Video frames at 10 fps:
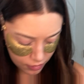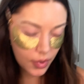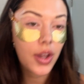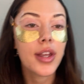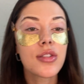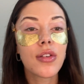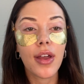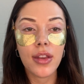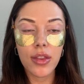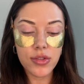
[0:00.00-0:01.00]
Okay, so now
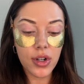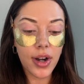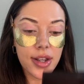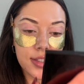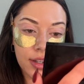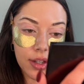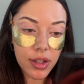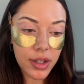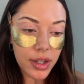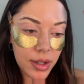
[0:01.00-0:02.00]
that those are nice and
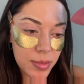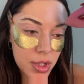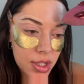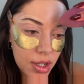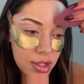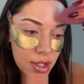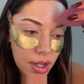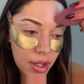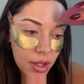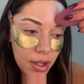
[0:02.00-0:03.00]
clean, I'm just gonna
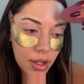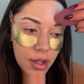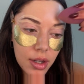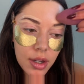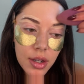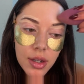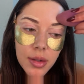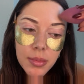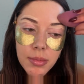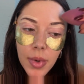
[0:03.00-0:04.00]
take
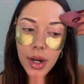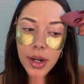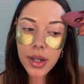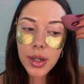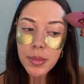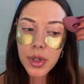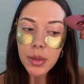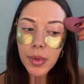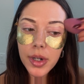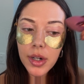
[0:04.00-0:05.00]
my beauty
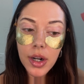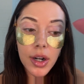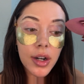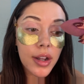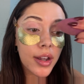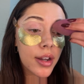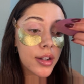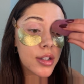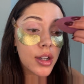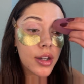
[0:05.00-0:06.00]
blender
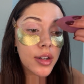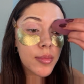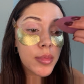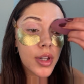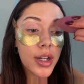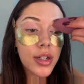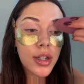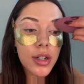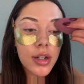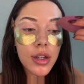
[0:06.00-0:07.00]
and kind of blend
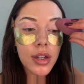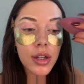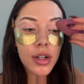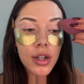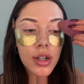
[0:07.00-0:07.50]
it in.